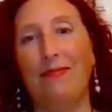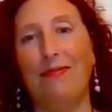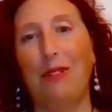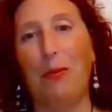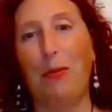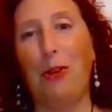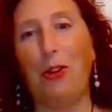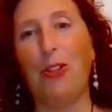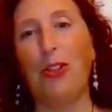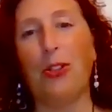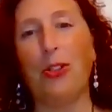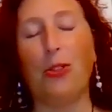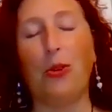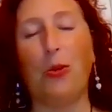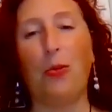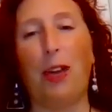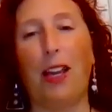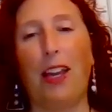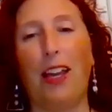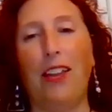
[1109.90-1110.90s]
my
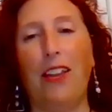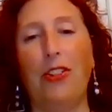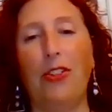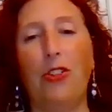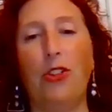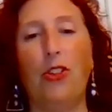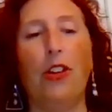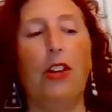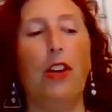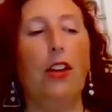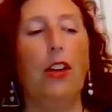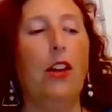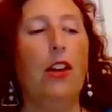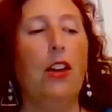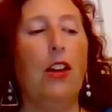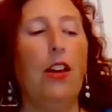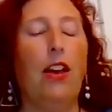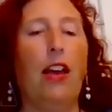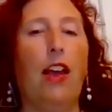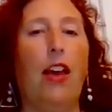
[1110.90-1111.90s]
personal page,
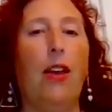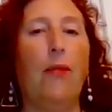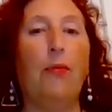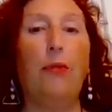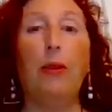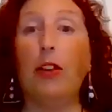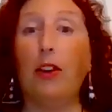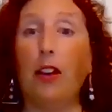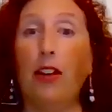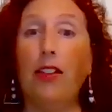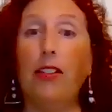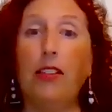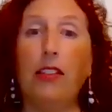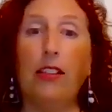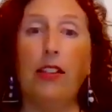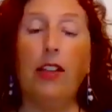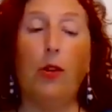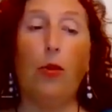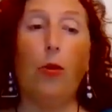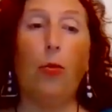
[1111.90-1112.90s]
because
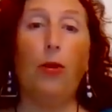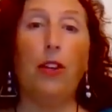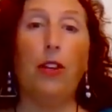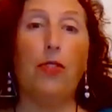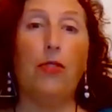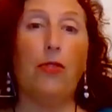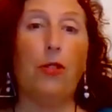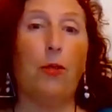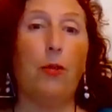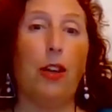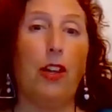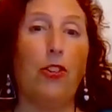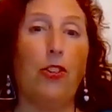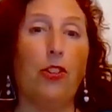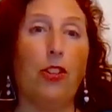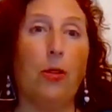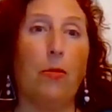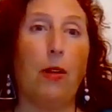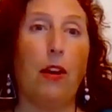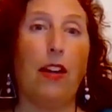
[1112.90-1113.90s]
there will be
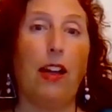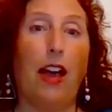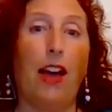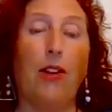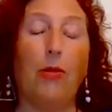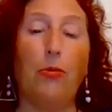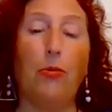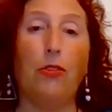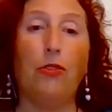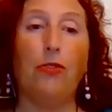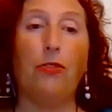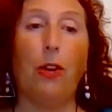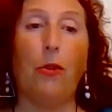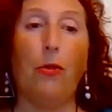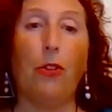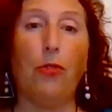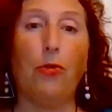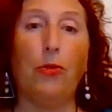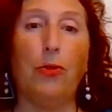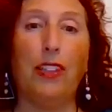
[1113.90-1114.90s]
information about how to move
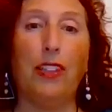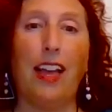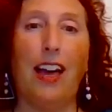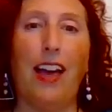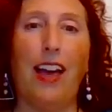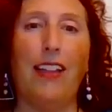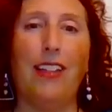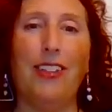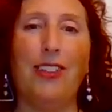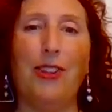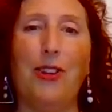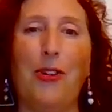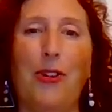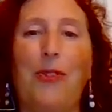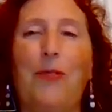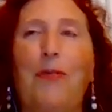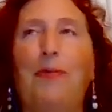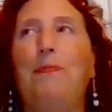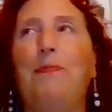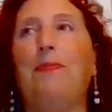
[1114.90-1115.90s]
forward with that.
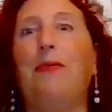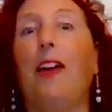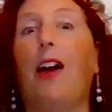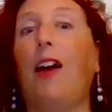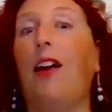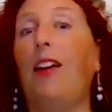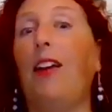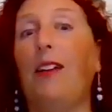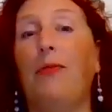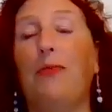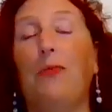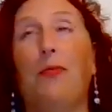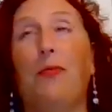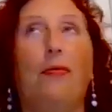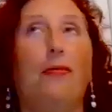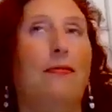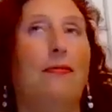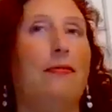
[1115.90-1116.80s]
So I am,